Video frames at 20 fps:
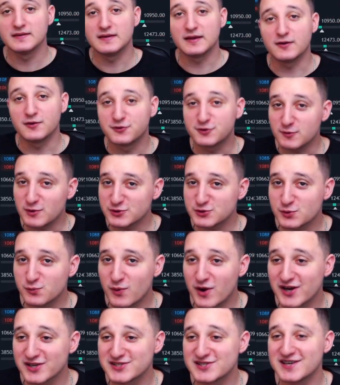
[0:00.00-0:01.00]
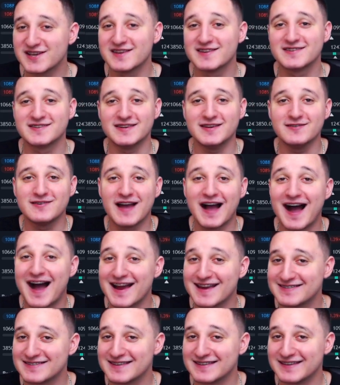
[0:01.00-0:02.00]
Thank you so much for watching. See you
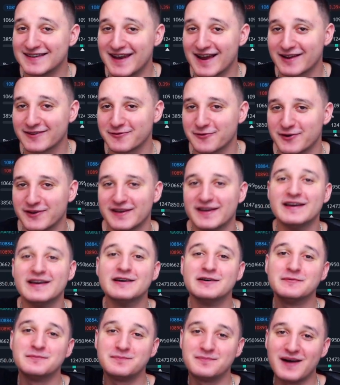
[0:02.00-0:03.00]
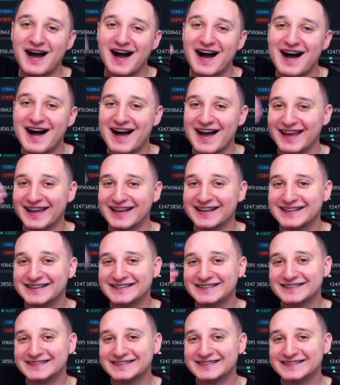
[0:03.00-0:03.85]
guys in the next one. Bye.